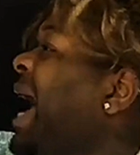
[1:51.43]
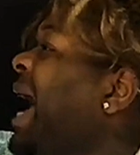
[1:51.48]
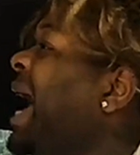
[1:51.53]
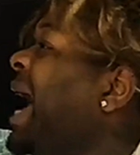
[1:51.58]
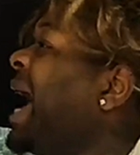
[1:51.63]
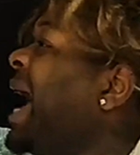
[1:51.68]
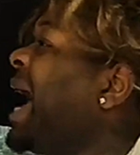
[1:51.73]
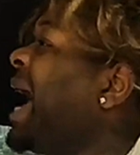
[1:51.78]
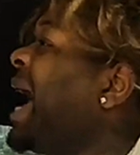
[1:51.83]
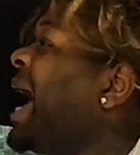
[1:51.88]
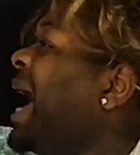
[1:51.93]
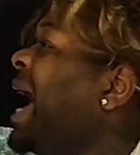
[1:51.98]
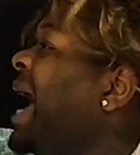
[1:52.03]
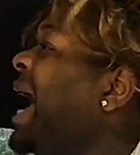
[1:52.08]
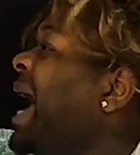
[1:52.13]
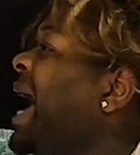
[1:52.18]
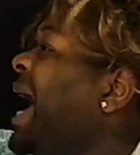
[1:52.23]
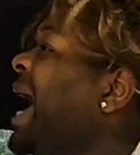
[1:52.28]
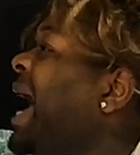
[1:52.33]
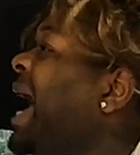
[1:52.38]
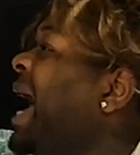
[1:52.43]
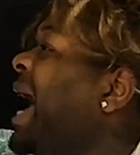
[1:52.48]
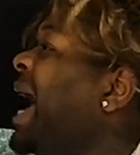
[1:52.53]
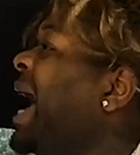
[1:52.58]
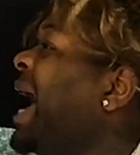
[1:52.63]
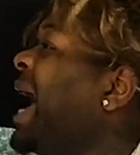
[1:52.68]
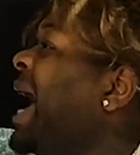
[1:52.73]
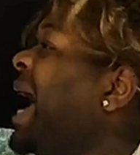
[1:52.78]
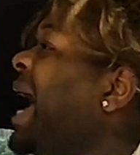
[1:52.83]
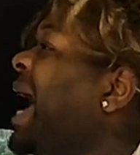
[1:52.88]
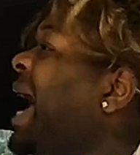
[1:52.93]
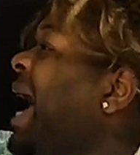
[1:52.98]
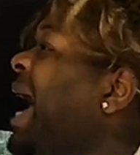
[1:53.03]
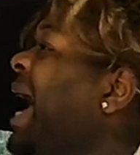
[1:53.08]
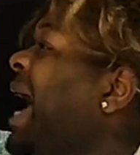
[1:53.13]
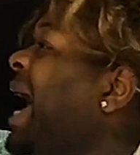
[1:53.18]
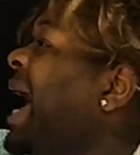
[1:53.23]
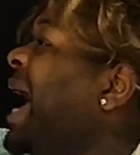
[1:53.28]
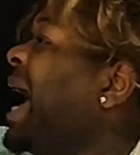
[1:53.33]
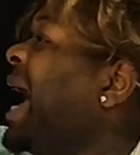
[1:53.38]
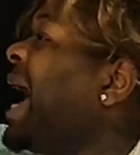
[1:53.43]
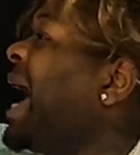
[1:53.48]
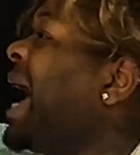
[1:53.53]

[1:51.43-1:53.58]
[no speech]